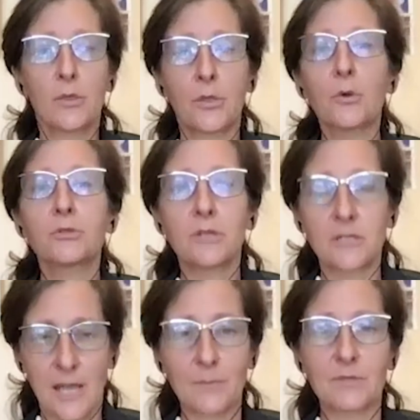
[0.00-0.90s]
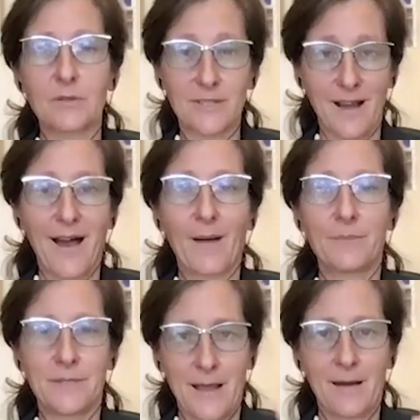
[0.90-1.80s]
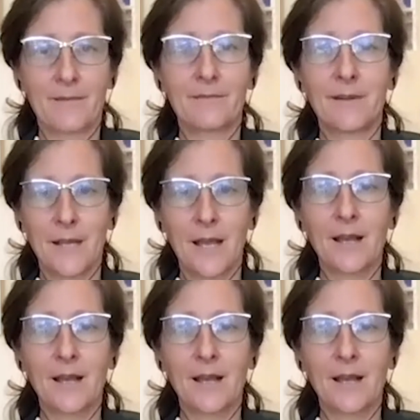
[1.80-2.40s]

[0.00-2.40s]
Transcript: Those are the types of top-down